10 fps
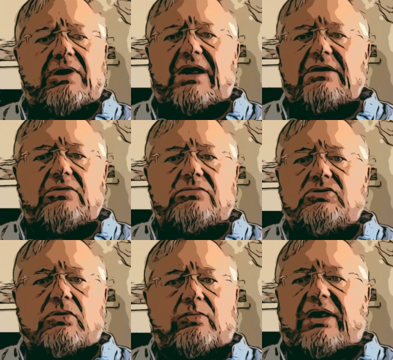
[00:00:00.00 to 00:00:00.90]
how do you do
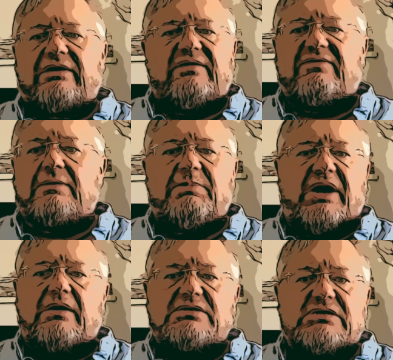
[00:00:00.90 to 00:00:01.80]
a relative
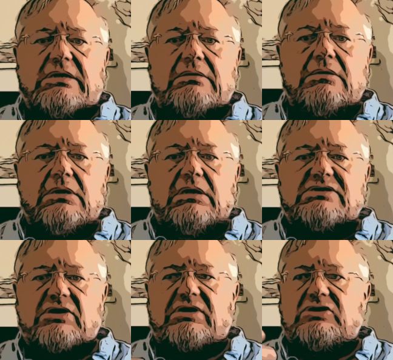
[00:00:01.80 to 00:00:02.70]
comparison
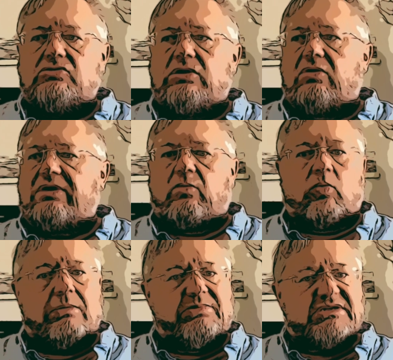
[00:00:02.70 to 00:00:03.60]
so that you know that
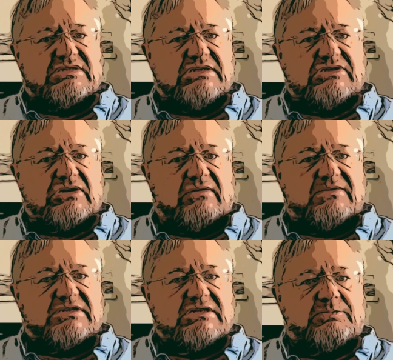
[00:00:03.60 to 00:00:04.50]
one business
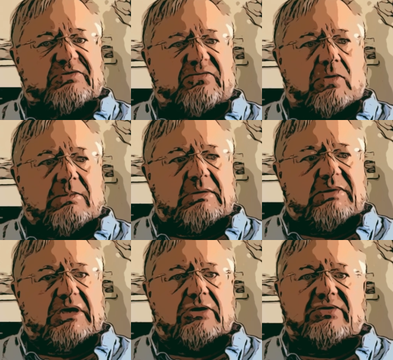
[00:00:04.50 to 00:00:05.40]
service is performing
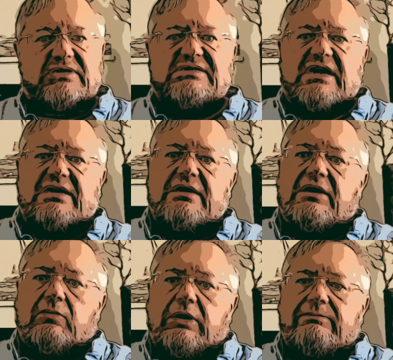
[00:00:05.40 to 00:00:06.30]
better than, say,
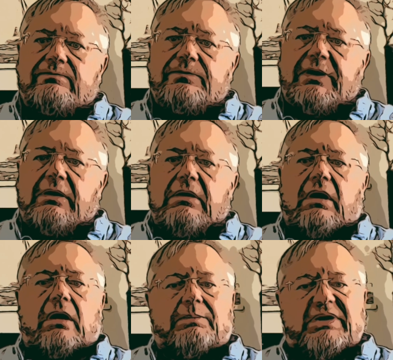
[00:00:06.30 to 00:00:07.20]
another one?
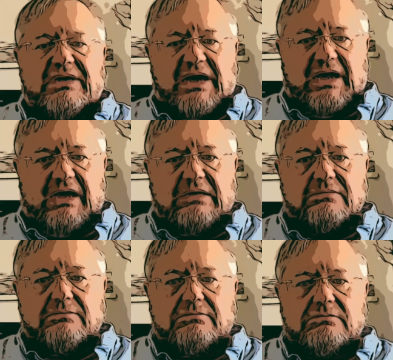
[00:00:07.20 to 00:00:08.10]
RPI
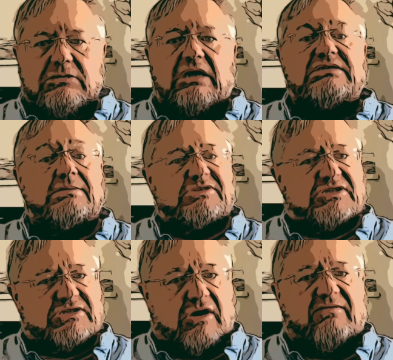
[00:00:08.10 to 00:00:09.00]
attempts to
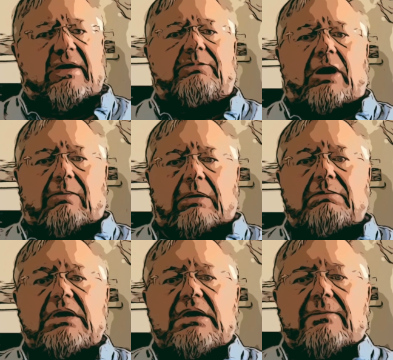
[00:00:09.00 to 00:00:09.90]
solve that problem.
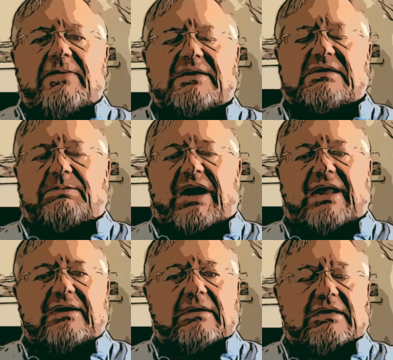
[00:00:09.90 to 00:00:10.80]
It's a
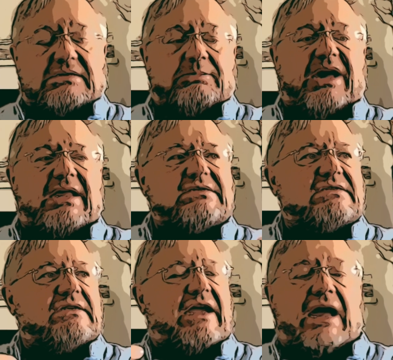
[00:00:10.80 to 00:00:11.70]

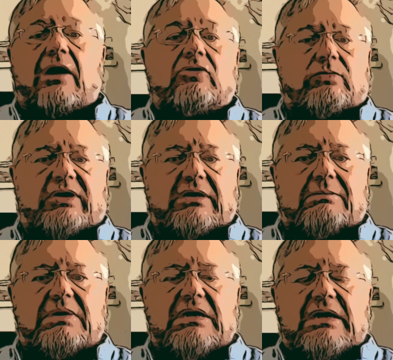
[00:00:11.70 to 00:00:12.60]
patented algorithm